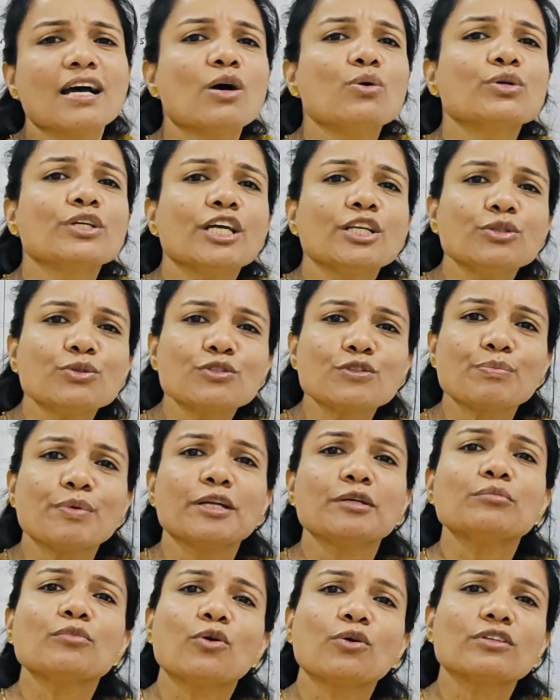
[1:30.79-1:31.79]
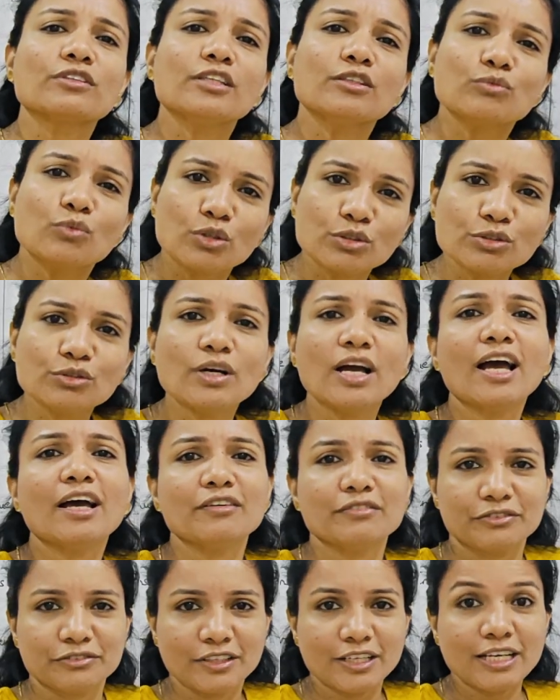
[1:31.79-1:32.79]
How can you spend more than what you
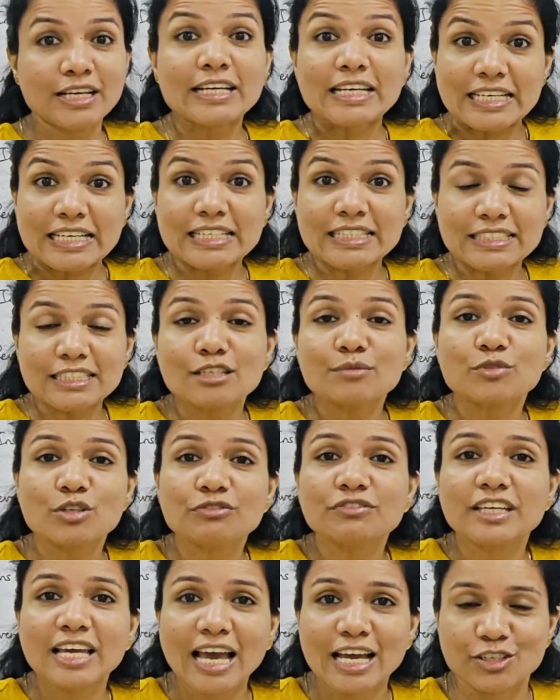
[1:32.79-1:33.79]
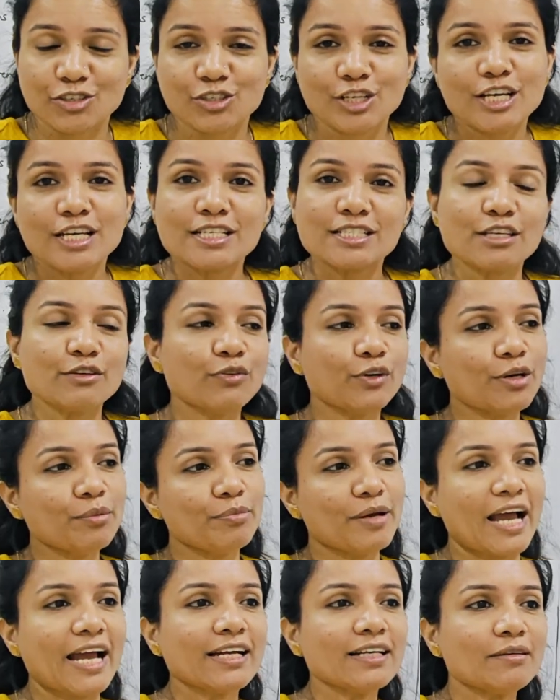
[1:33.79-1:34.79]
have? In terms of cash, see, for a
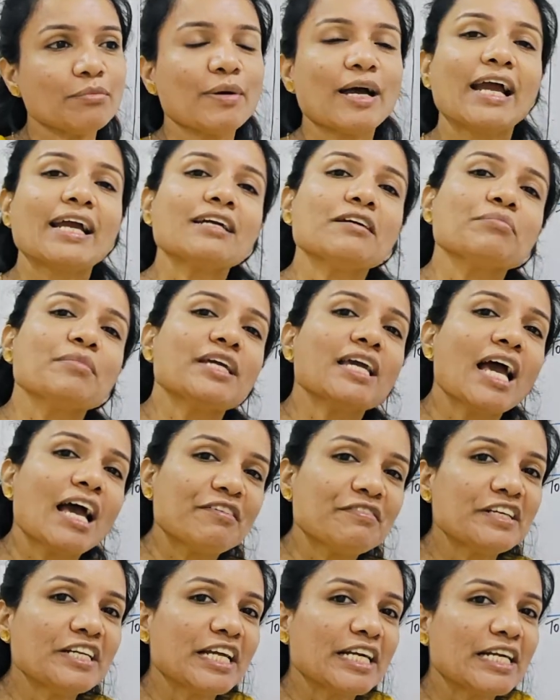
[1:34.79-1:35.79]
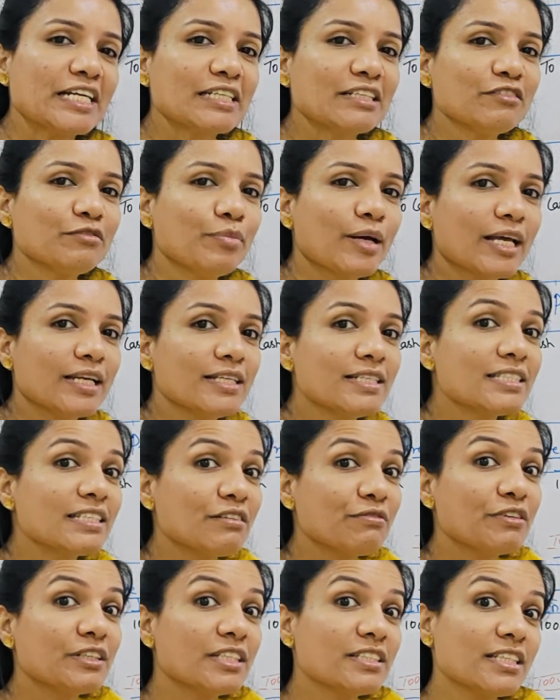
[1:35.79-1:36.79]
bank may have a negative balance
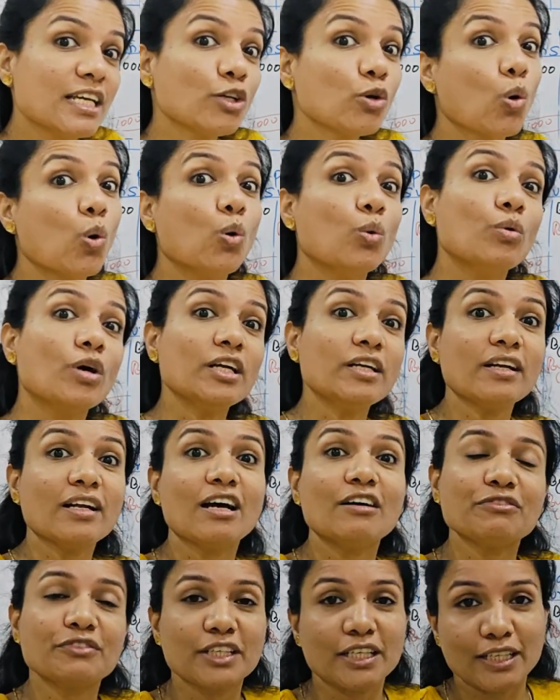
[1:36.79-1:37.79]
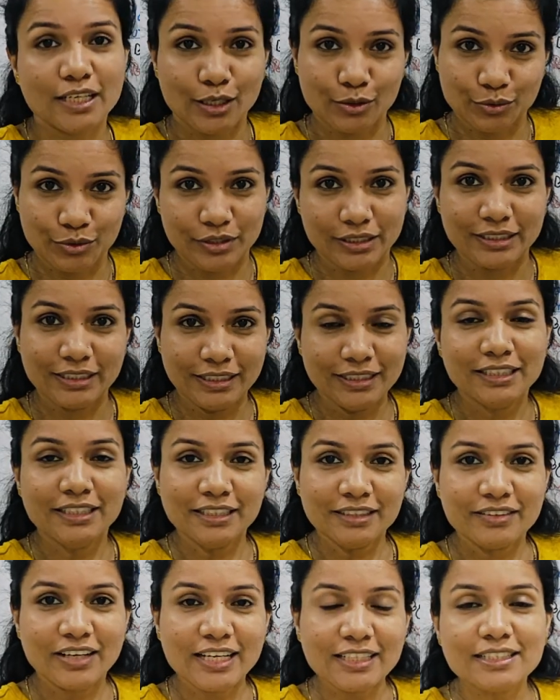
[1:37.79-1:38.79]
if it is an overdraft account,
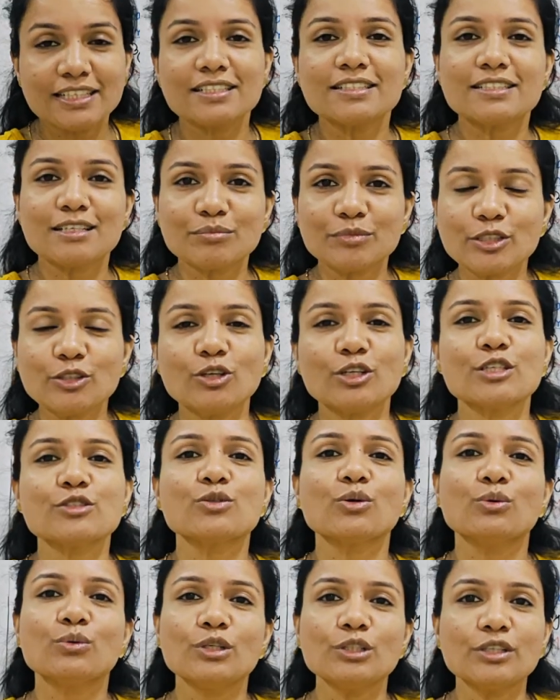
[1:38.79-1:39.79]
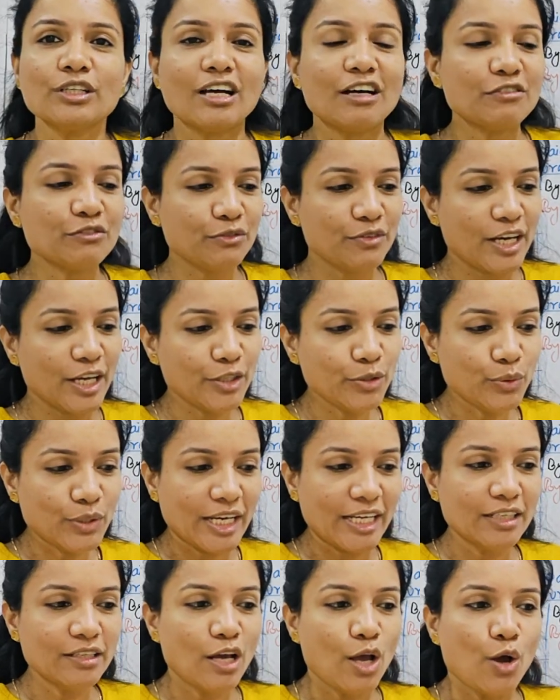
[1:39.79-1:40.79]
right? There is something called as overdraft where you
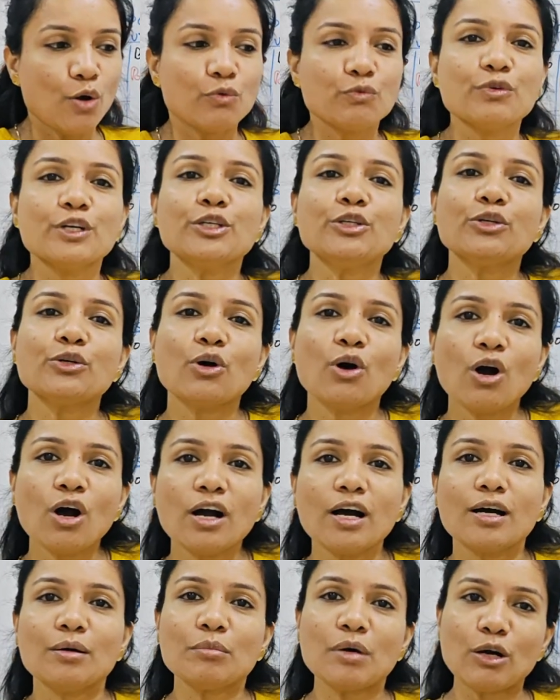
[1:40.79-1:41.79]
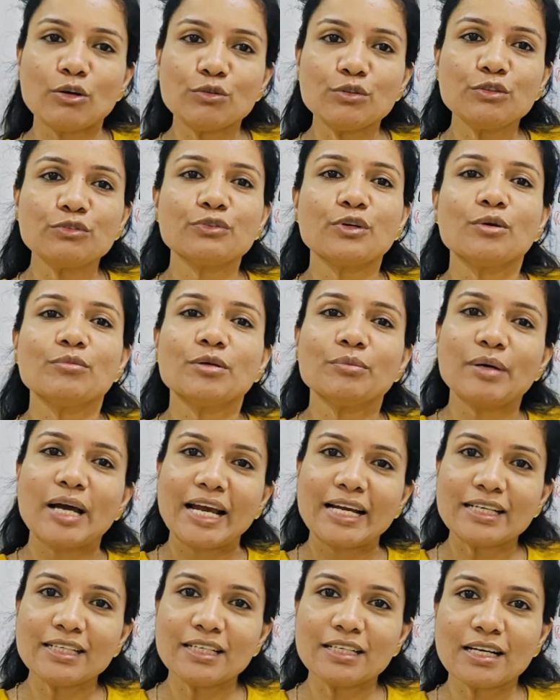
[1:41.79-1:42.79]
can withdraw amount from a
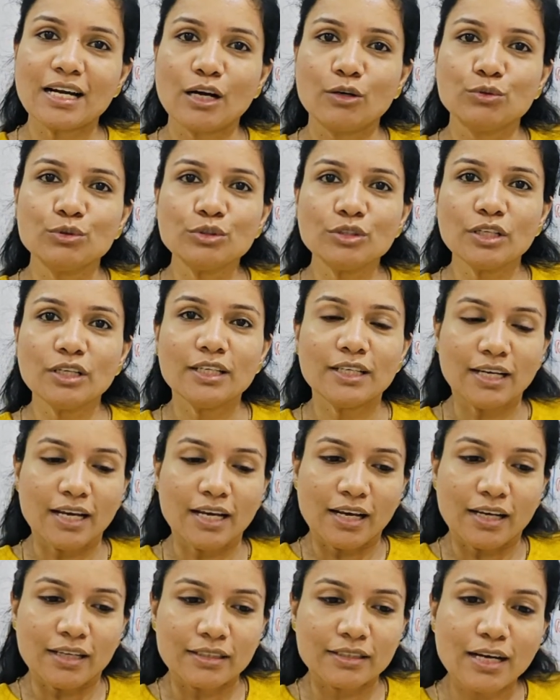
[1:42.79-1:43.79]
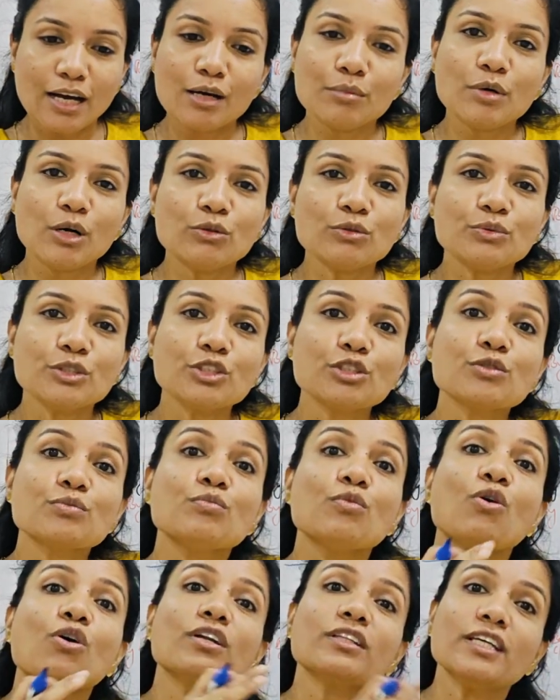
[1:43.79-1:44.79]
bank account, the amount which is
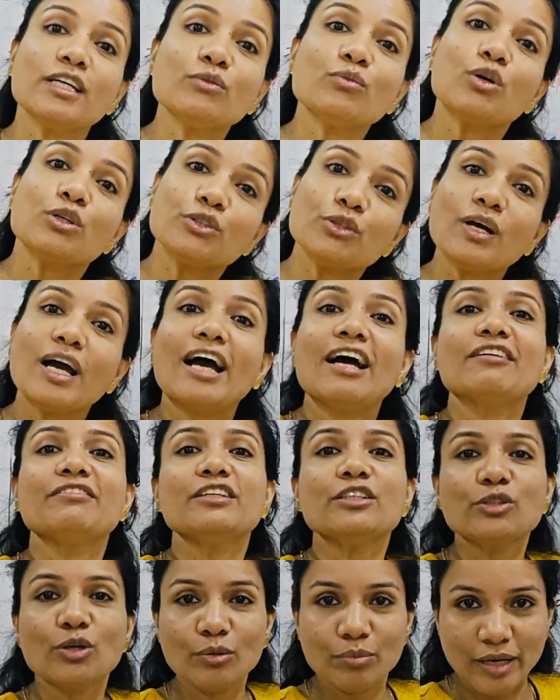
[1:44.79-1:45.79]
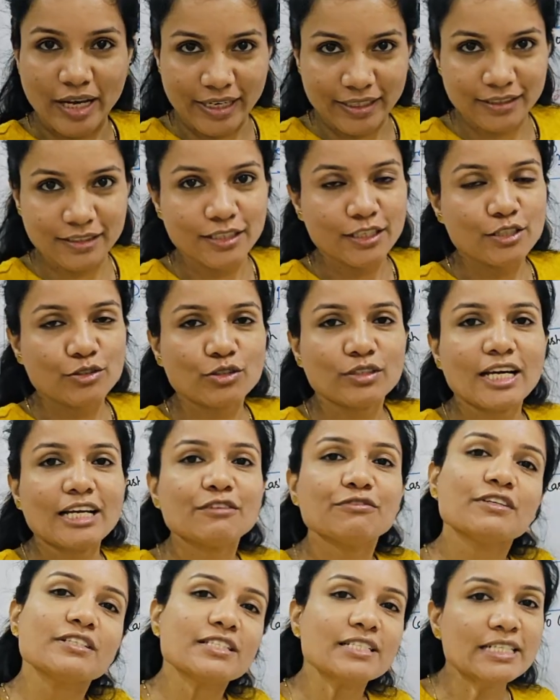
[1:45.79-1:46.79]
more than what you have in your bank. So
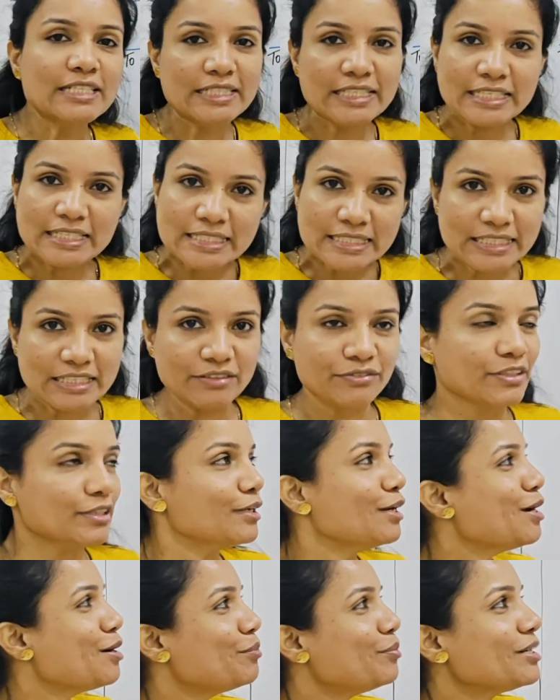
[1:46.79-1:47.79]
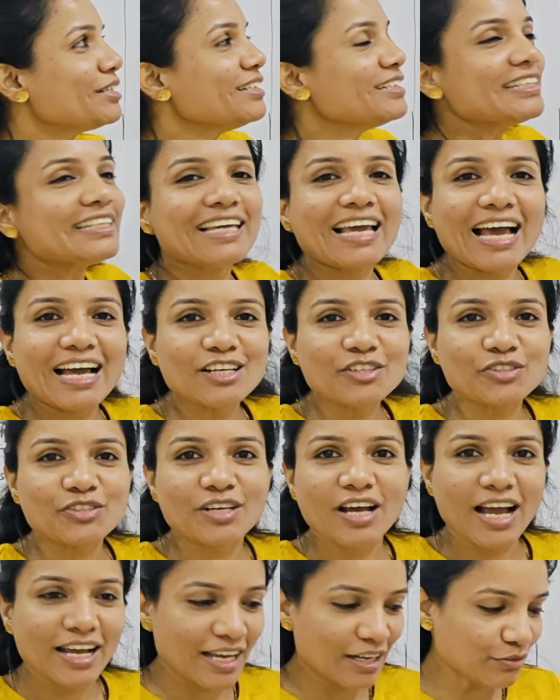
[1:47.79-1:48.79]
that facility is given. But in cash,
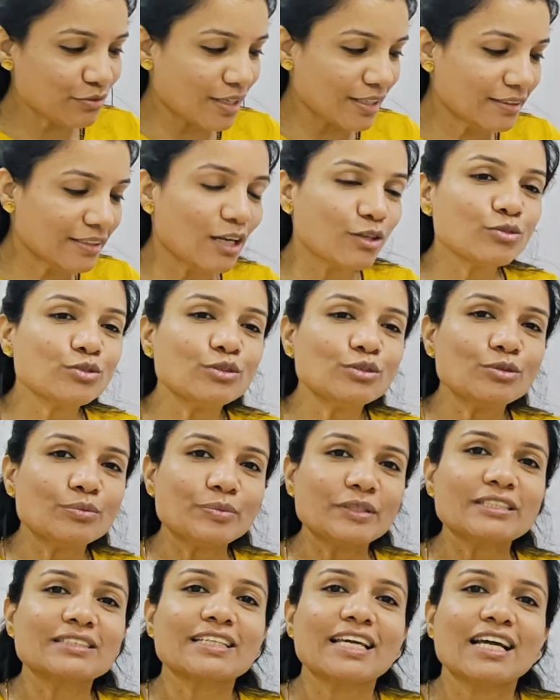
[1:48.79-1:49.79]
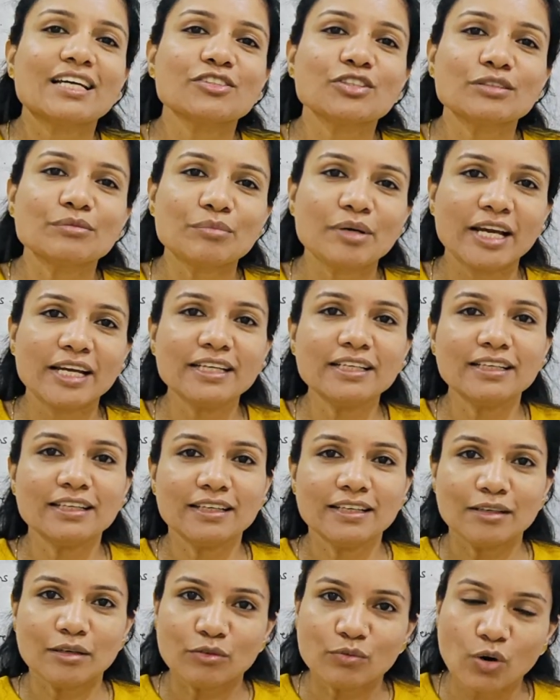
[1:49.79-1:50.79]
I have 1000 rupees cash in my
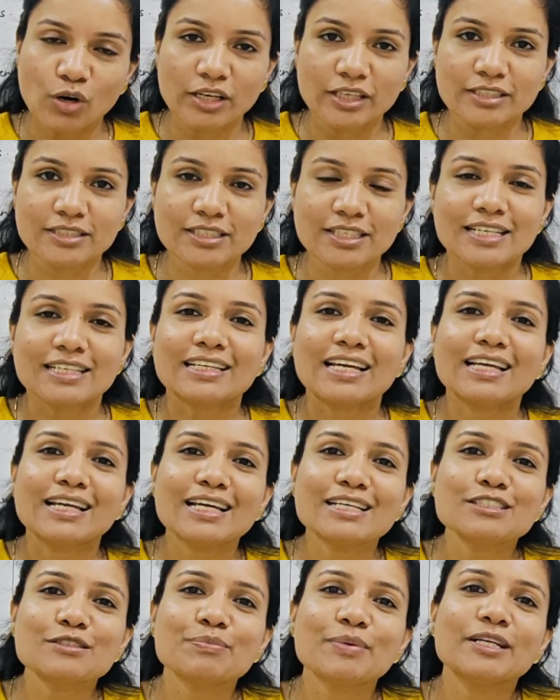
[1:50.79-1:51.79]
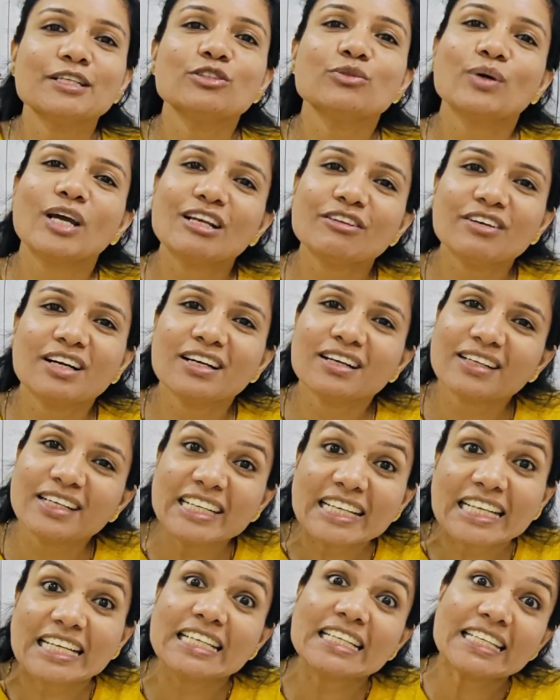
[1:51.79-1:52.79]
wallet. Can I spend
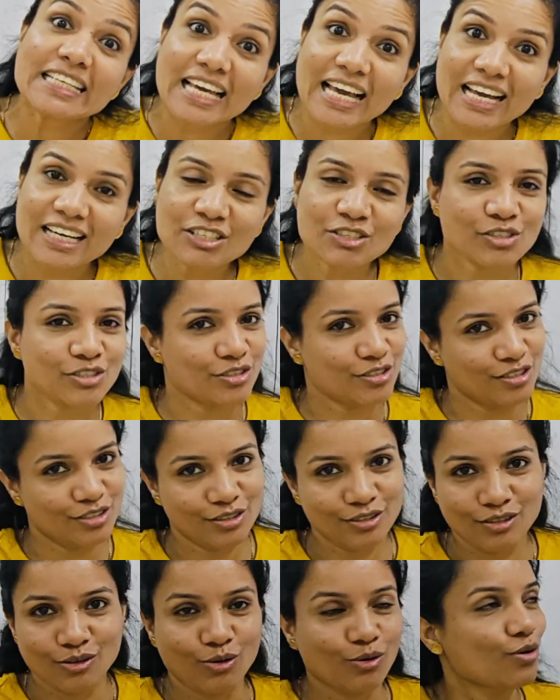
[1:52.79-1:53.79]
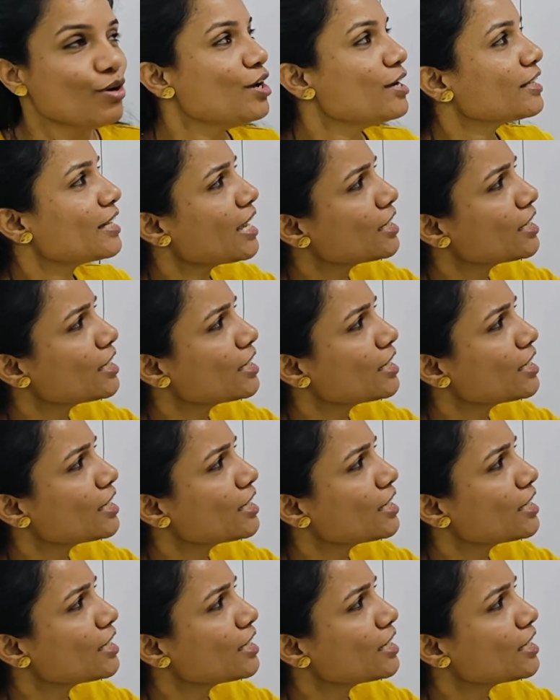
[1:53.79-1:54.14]
1200 in cash? No.